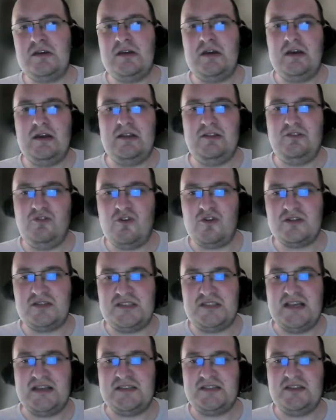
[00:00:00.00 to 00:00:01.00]
not
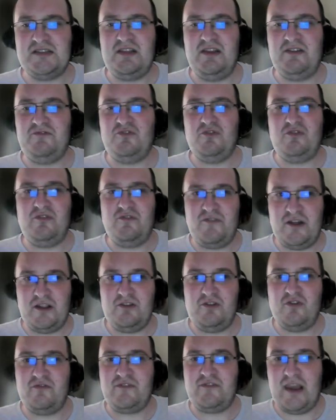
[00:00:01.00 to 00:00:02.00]
sensitive to the
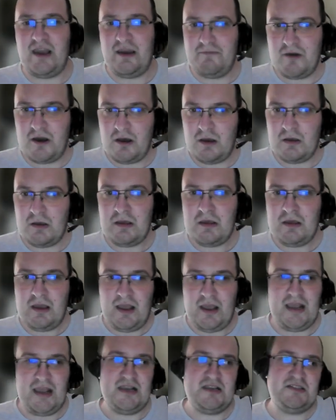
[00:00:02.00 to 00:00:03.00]
value of gamma,
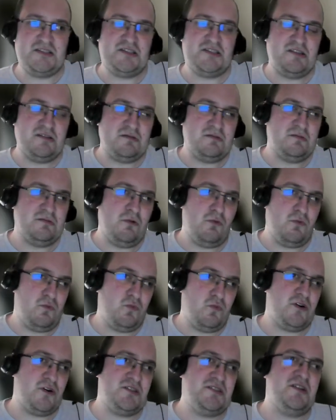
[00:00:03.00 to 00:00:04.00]
as
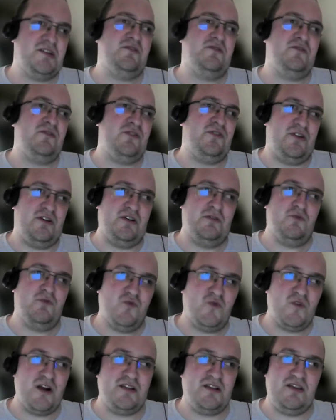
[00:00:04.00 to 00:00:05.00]
wasn't the
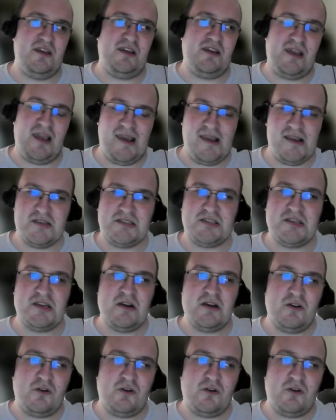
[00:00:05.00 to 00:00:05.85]
1D case.